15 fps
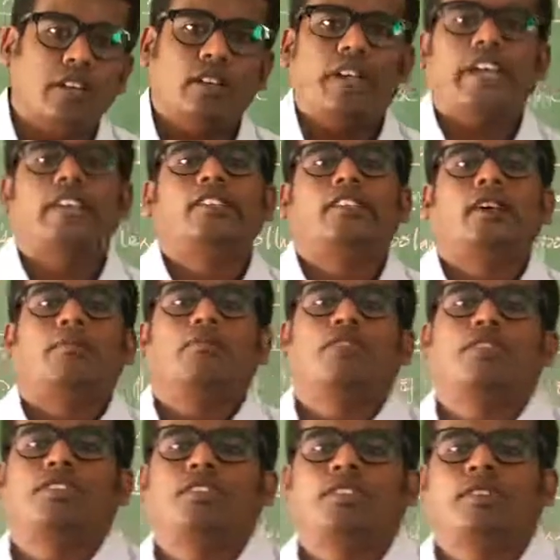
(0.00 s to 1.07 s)

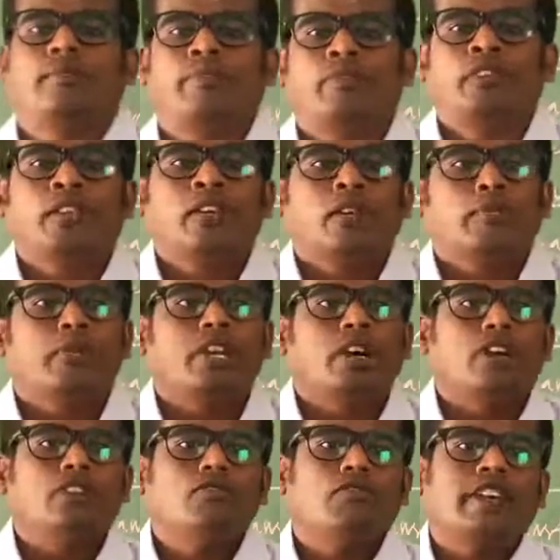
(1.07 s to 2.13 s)
examples,
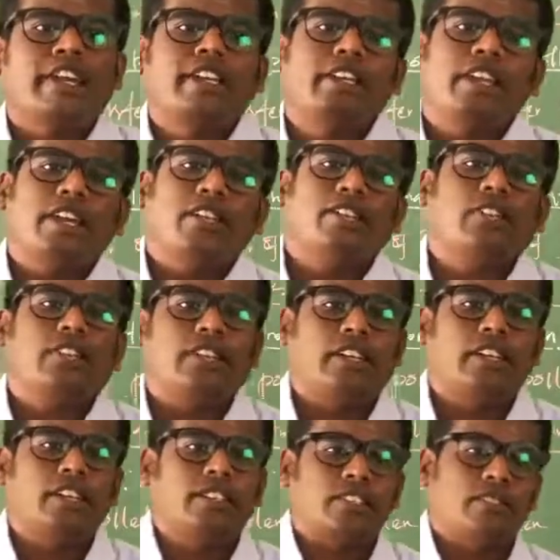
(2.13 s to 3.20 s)
because when they
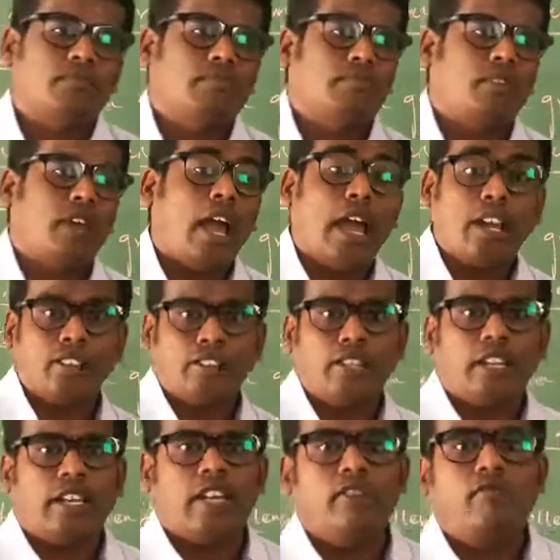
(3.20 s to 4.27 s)
set answer
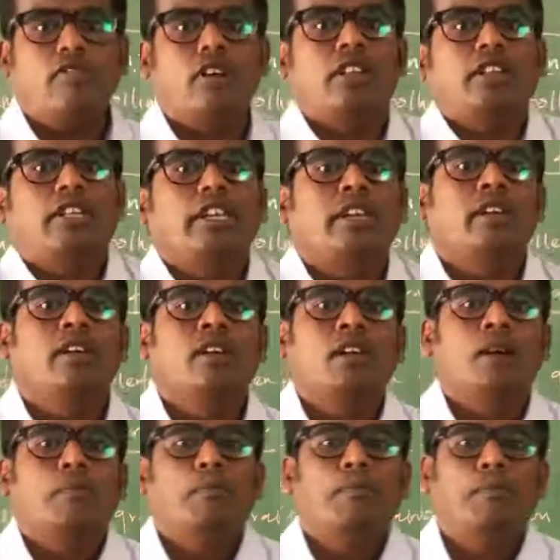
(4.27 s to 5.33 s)
key for the
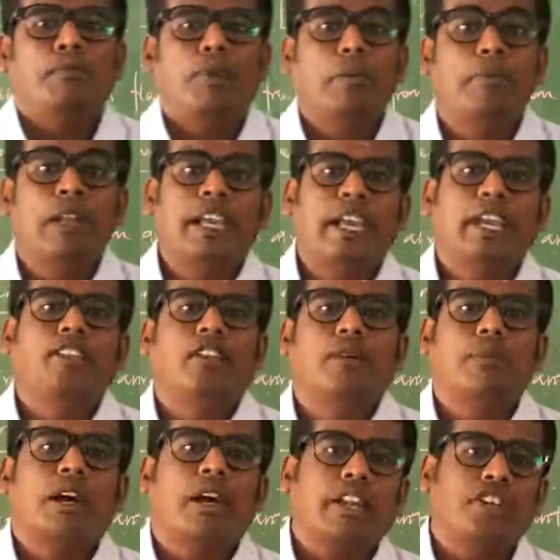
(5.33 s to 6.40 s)
public
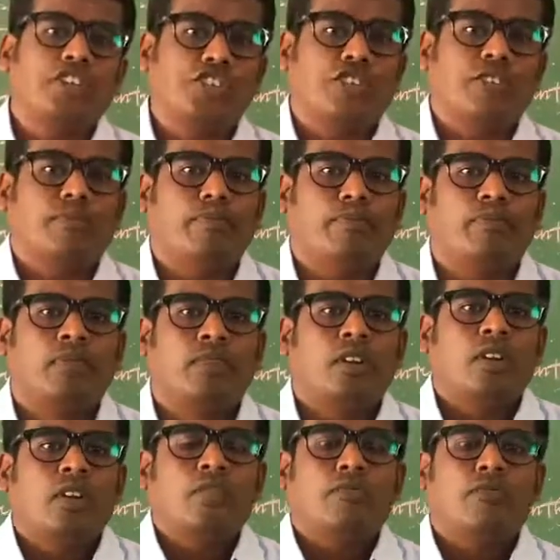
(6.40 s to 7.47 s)
exam correction,
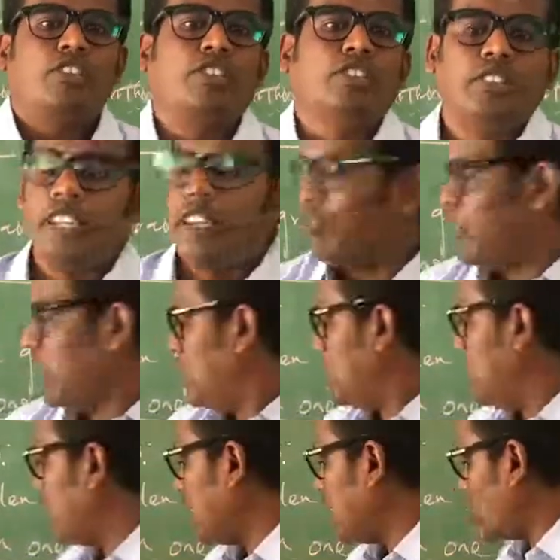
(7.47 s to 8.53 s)
which is given in
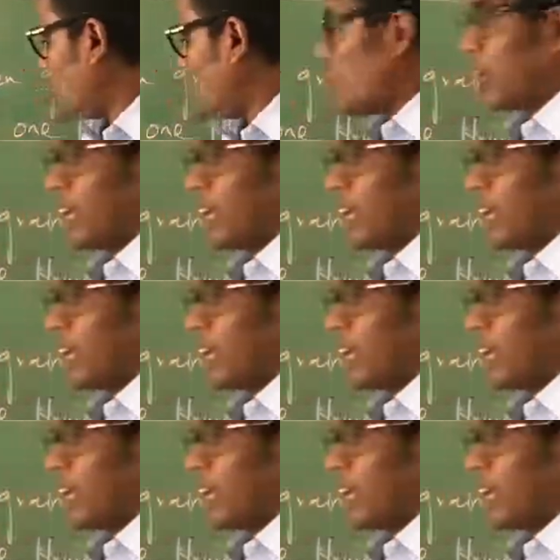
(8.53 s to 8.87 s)
the textbook